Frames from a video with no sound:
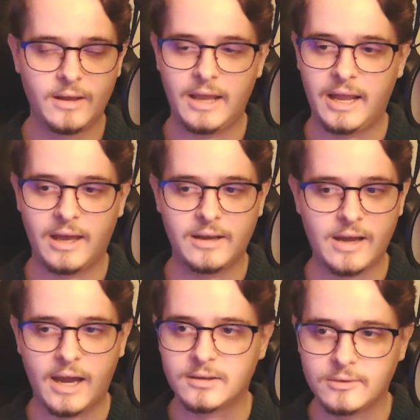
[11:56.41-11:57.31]
and
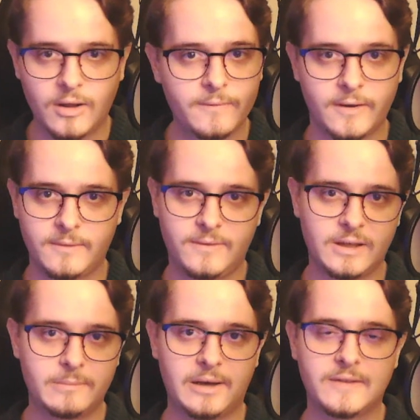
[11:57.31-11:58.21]
I love everything
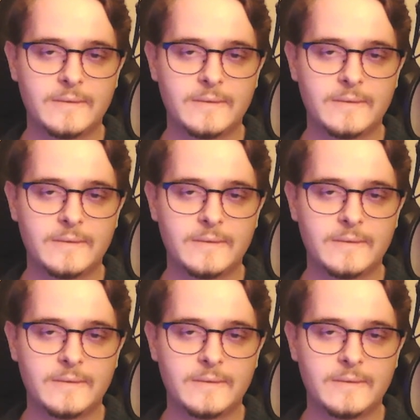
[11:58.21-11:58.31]
about it.